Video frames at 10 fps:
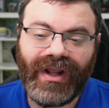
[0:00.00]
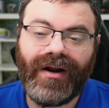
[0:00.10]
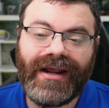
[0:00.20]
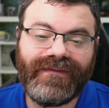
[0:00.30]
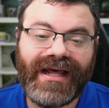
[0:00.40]
All
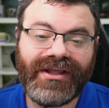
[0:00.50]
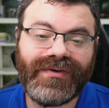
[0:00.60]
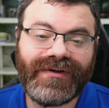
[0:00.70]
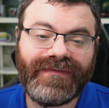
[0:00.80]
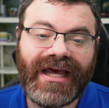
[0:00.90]
right,
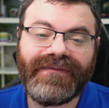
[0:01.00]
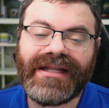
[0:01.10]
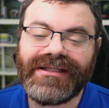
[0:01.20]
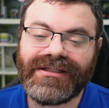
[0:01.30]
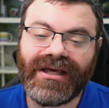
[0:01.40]
value in five.
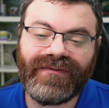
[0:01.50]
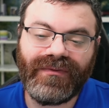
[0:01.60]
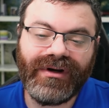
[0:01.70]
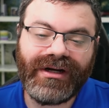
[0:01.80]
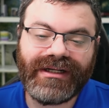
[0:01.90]
That's a tough
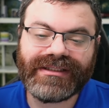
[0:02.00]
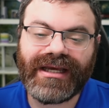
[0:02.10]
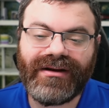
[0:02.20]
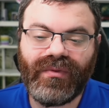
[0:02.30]
word. It's got a